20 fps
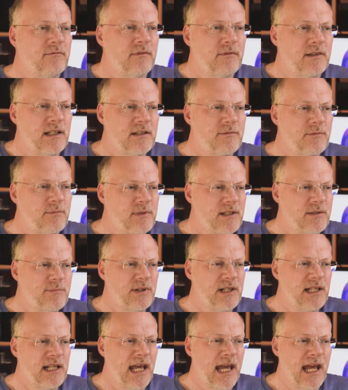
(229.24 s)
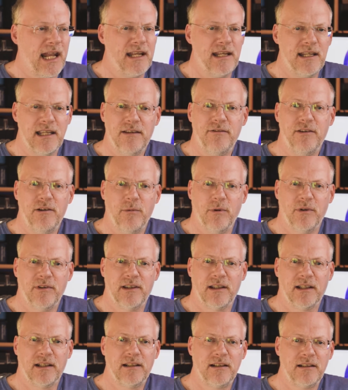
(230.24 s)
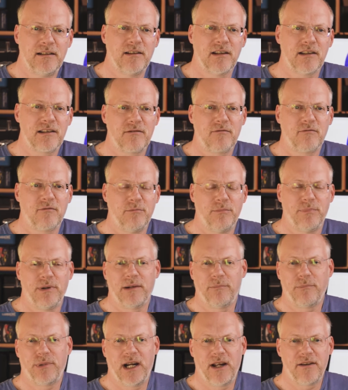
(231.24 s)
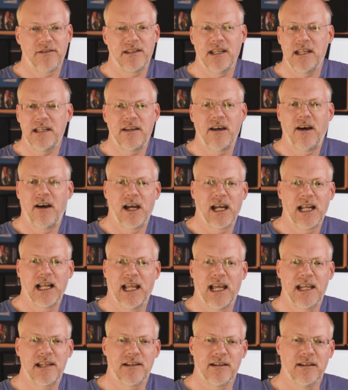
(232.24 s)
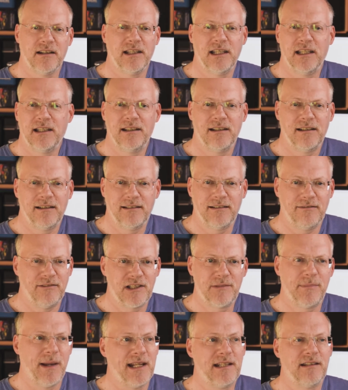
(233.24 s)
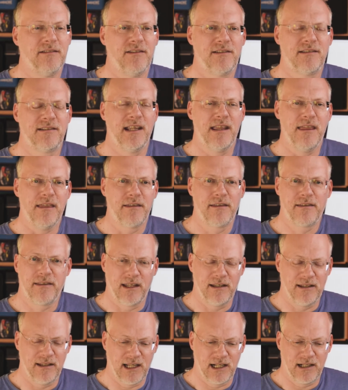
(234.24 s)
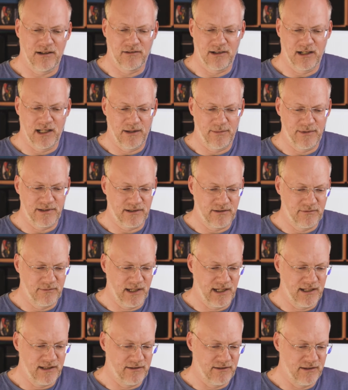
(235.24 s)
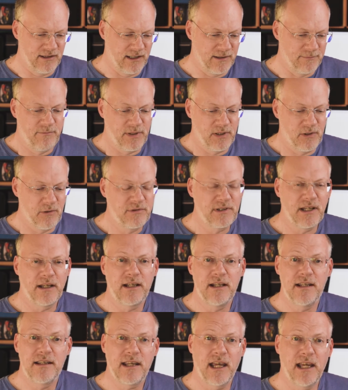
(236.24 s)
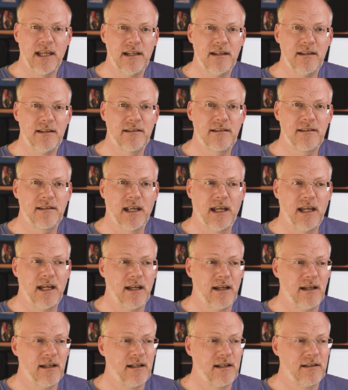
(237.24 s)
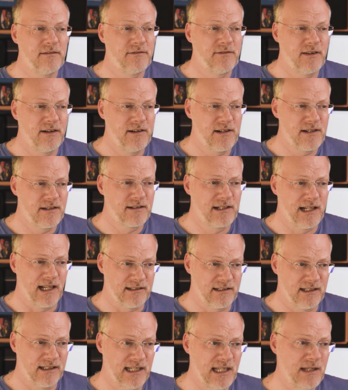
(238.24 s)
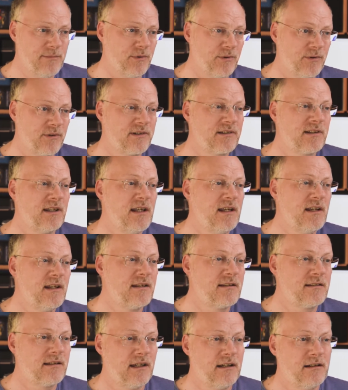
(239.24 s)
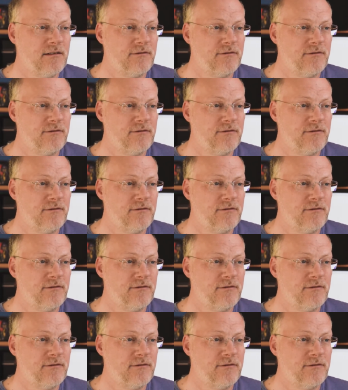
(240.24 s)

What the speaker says: it's pretty handy if you want to just browse the entire collection irrespective of synth, then Analogue Lab is a good way of doing it. But it also contains various classic keyboards, so